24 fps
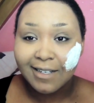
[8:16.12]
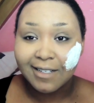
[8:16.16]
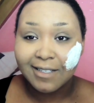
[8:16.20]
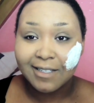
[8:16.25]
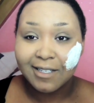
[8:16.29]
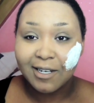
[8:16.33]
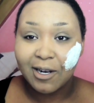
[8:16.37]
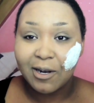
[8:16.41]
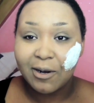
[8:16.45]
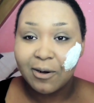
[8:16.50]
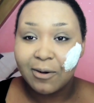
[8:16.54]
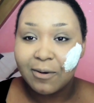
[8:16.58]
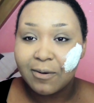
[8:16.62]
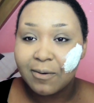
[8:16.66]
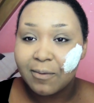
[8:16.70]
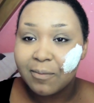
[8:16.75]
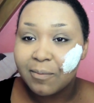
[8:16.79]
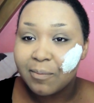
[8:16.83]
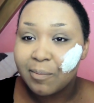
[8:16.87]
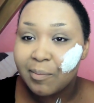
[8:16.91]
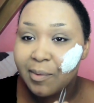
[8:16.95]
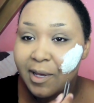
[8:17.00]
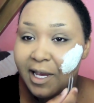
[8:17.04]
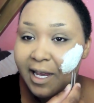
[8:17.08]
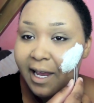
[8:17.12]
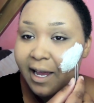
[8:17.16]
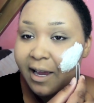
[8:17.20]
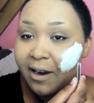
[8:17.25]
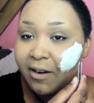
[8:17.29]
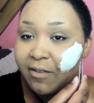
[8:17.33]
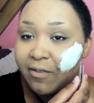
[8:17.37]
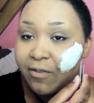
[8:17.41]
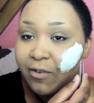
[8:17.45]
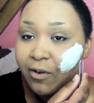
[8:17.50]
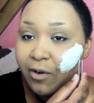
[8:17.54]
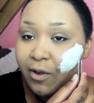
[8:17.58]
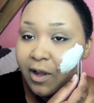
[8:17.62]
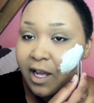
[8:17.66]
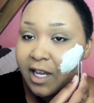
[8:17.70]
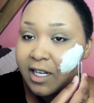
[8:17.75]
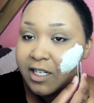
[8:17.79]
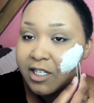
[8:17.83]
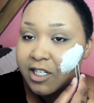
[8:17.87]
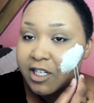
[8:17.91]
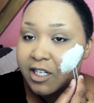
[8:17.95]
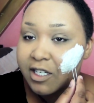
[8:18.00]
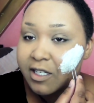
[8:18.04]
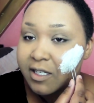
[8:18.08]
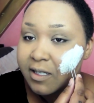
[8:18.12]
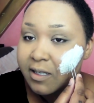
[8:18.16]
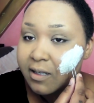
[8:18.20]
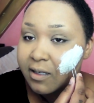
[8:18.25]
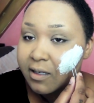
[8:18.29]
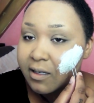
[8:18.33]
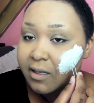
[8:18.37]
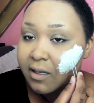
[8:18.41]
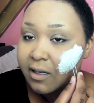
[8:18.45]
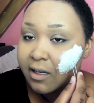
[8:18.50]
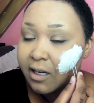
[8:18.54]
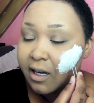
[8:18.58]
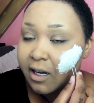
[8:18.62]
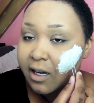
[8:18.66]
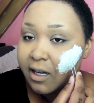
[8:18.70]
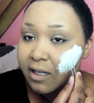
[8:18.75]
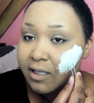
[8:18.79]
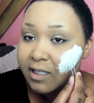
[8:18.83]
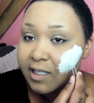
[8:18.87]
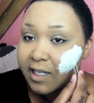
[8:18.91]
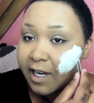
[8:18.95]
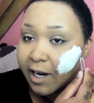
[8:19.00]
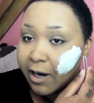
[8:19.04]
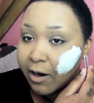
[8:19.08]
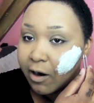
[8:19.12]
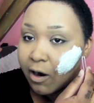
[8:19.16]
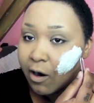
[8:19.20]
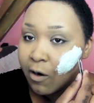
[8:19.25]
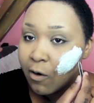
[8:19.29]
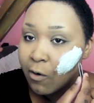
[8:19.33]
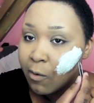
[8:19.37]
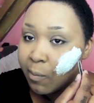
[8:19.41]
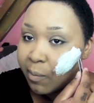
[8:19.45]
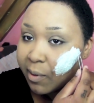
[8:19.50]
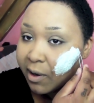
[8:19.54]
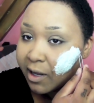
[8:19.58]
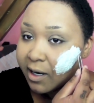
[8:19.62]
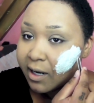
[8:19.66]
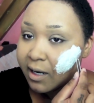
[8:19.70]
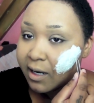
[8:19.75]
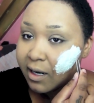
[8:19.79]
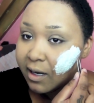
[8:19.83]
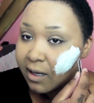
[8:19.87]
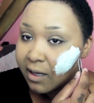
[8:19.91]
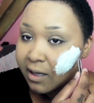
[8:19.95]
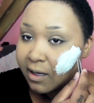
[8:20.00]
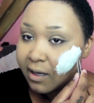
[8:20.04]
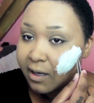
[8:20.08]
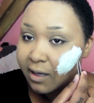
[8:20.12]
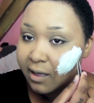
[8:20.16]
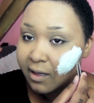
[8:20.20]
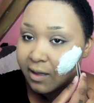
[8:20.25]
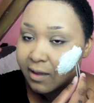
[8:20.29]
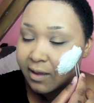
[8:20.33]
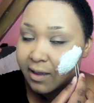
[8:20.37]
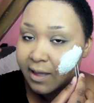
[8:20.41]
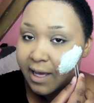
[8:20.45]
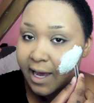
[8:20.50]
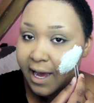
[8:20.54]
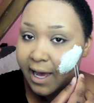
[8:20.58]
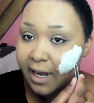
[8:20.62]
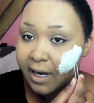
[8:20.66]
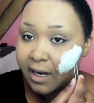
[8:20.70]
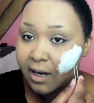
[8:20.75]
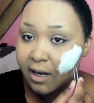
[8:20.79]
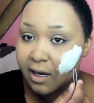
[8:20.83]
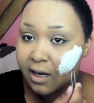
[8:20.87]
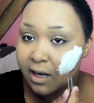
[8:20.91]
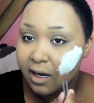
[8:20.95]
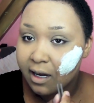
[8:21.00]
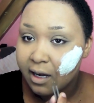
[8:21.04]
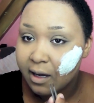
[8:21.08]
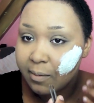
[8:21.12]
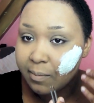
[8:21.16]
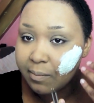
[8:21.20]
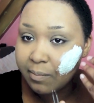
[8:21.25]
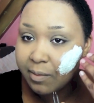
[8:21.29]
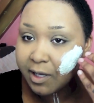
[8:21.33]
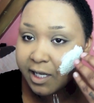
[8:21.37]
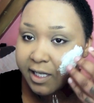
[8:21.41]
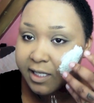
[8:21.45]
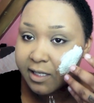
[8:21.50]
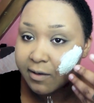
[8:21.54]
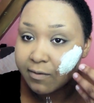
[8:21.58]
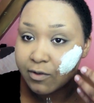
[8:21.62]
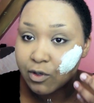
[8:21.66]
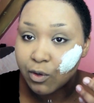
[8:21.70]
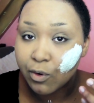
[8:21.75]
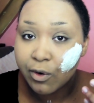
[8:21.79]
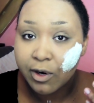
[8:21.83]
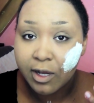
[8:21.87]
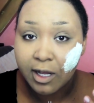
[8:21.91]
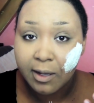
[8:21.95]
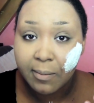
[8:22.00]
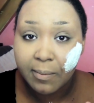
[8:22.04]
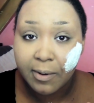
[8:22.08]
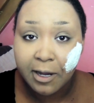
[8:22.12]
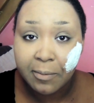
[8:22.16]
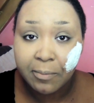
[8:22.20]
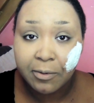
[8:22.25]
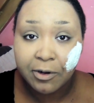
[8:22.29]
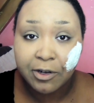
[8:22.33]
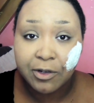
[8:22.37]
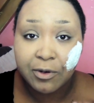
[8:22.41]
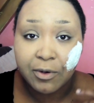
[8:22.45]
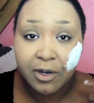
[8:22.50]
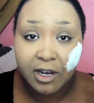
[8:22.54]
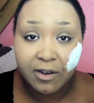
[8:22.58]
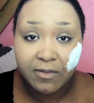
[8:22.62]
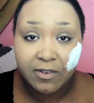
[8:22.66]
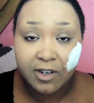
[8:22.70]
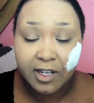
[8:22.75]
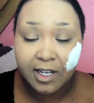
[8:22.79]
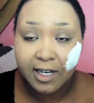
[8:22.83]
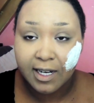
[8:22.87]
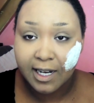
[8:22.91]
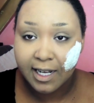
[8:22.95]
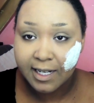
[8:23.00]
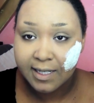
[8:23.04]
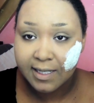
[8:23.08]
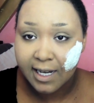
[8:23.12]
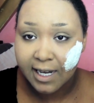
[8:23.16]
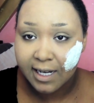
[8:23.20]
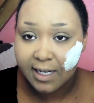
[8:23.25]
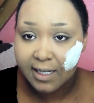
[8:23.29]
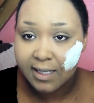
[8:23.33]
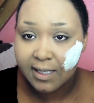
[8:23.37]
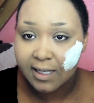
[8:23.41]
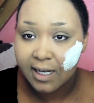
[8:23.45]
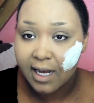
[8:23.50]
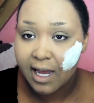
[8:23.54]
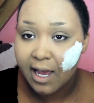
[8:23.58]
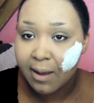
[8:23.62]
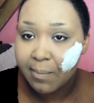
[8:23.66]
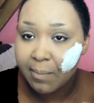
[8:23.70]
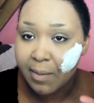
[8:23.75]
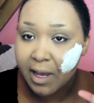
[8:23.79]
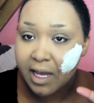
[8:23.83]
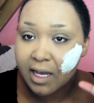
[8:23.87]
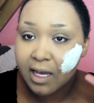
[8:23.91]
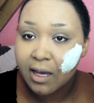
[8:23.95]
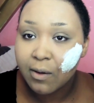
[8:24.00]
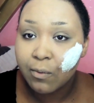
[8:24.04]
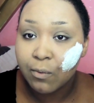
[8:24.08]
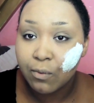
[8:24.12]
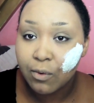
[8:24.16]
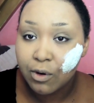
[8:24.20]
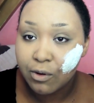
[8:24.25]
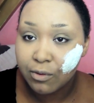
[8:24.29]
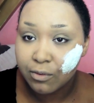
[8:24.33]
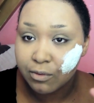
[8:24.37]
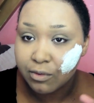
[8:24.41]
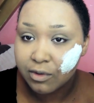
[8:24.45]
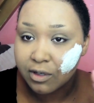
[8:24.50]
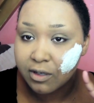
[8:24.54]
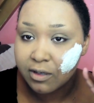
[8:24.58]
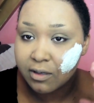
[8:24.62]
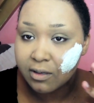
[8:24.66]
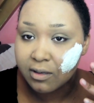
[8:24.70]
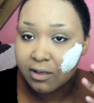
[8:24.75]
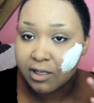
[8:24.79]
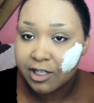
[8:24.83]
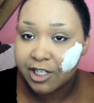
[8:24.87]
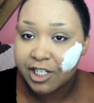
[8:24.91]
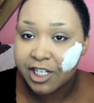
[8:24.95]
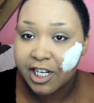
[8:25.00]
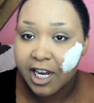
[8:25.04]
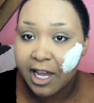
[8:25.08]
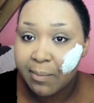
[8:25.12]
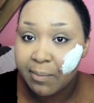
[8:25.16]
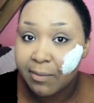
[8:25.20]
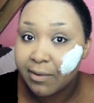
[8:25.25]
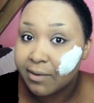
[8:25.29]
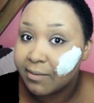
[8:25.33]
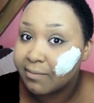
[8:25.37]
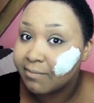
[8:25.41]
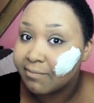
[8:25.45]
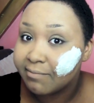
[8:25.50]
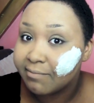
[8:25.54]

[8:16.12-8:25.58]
So be careful and just uh, tear open that uh, piece of toilet paper you covered in latex and make a wound, a shape.